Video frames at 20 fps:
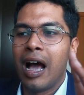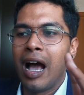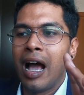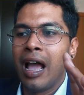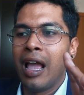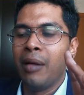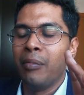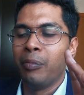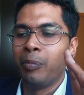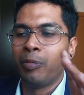
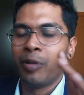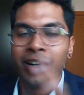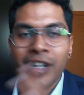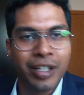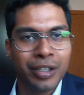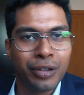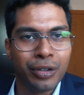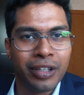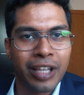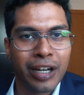I am
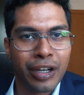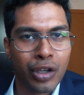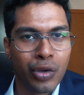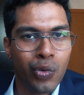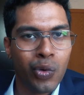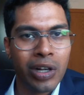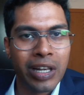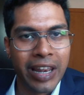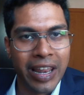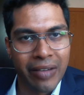pretty sure that you
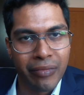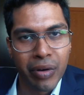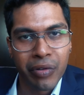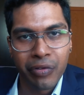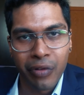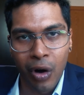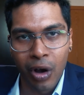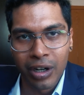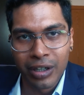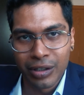will never
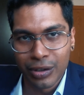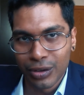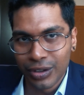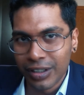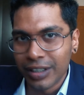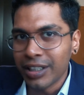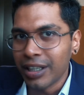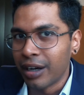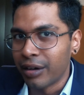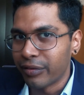fall into
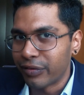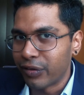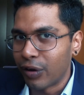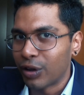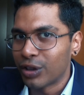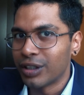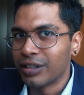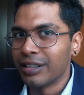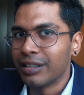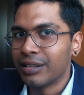such
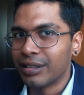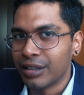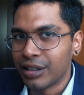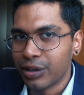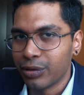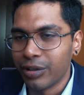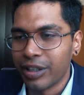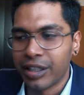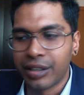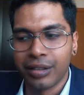unfortunate
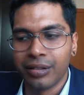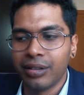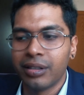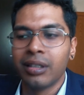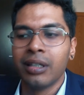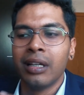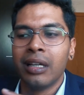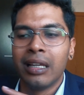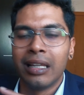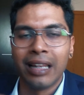
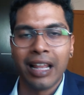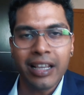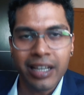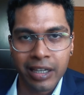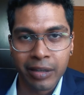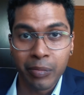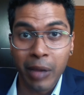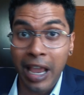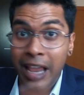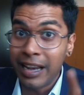situations like
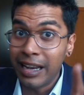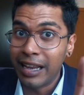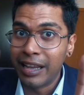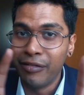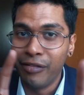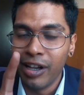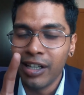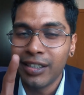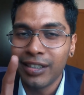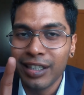him. And
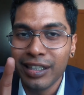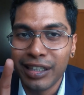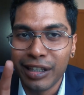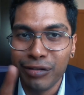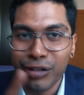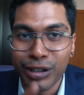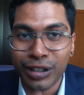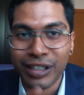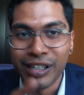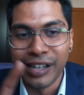eventually there
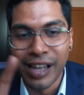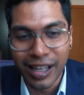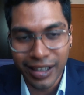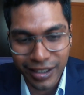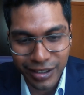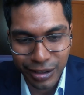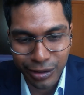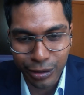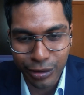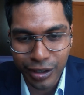was
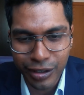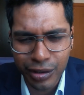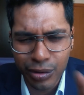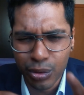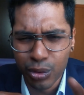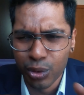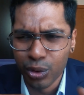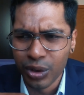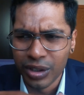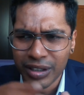another student
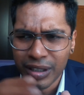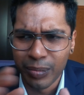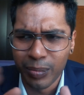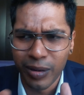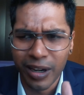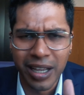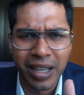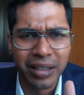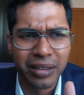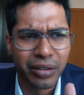who was
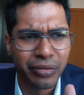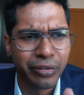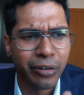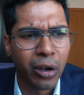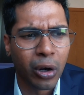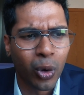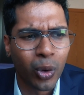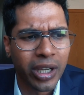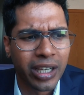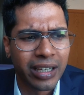applying the
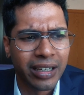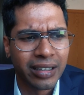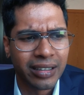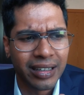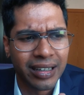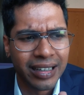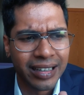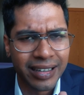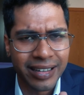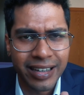following
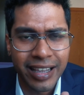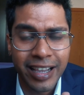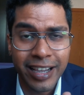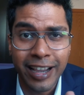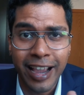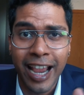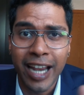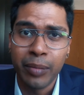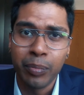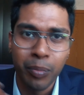
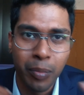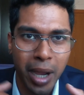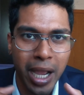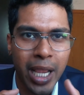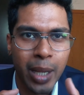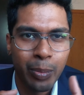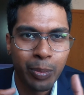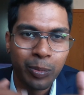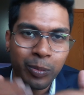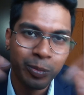intake at
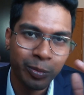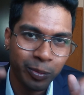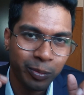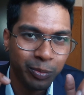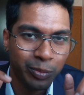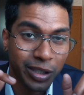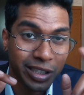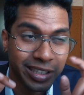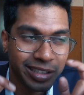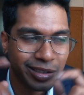my
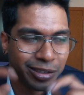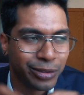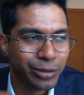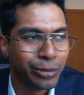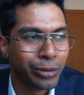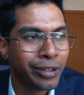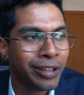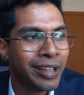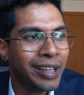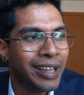business
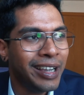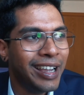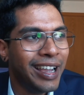school,